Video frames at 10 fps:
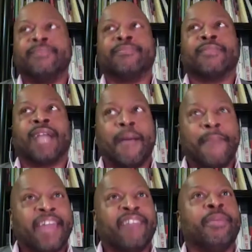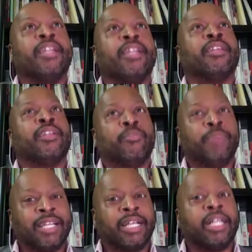I might have been a little
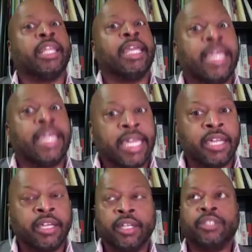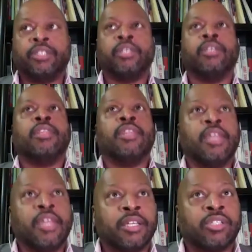bit clingy to
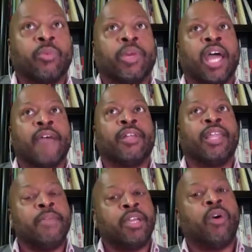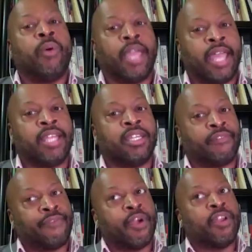this or whatever. Let me go ahead and
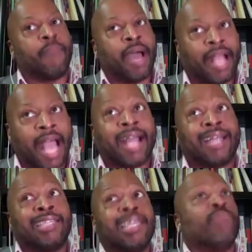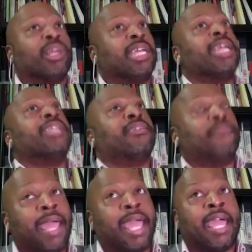defer to my guy, because he really is the
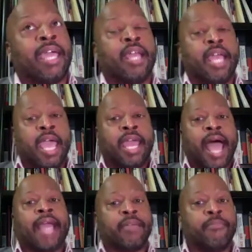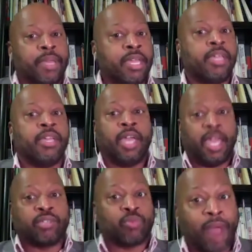man, and I can be
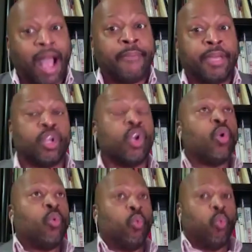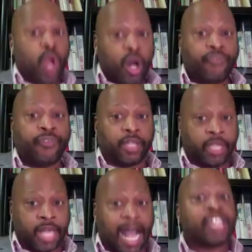his Robin
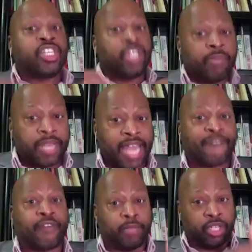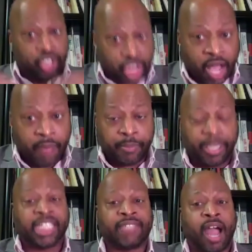willfully. I should have been that from the jump,
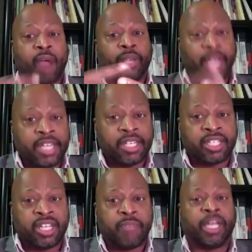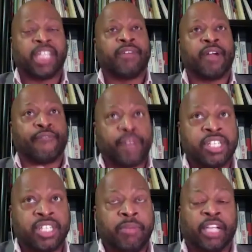because of our relationship, because of our
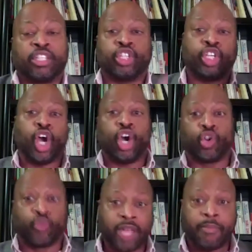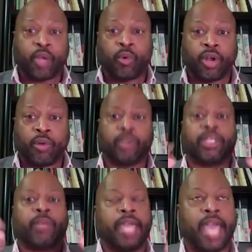friendship, because of the agreement, quote unquote,
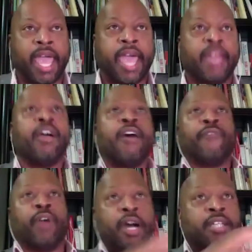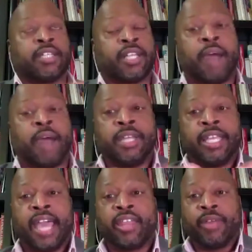that we had for us to come
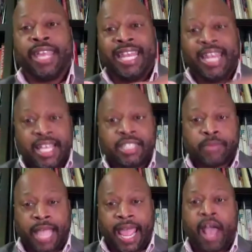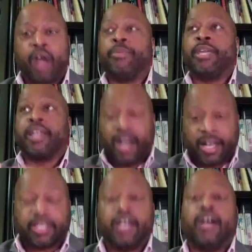together in this town
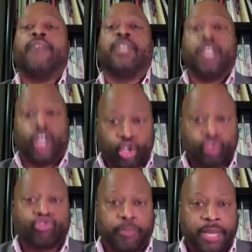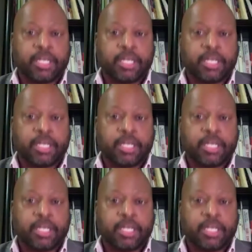because of the accoutrements